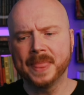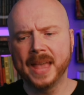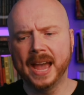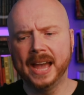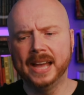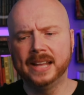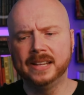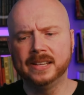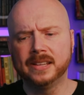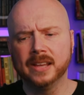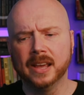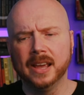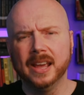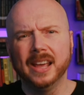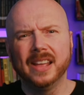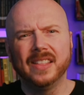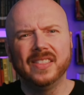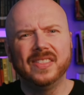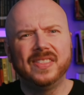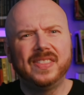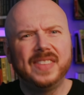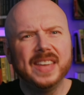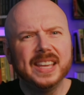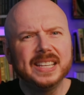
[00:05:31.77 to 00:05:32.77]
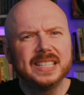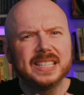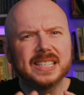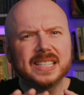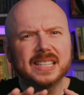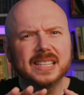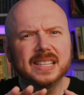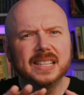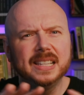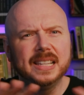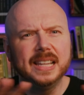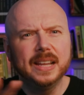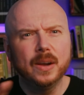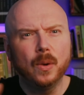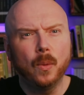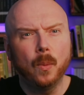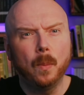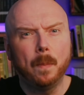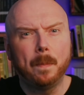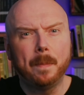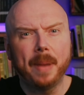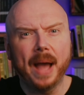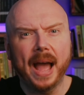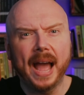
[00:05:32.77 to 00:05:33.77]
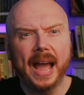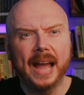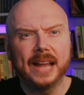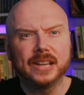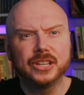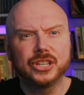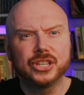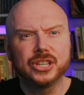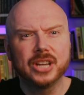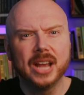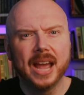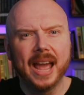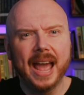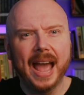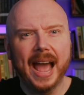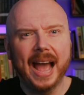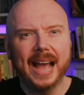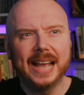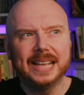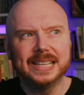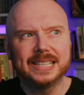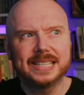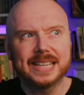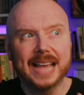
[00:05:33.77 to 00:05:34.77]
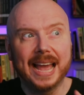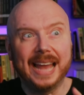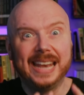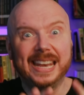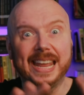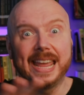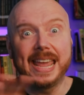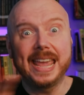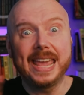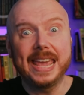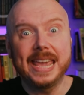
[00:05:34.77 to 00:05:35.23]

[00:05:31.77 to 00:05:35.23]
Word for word: and this little patch has an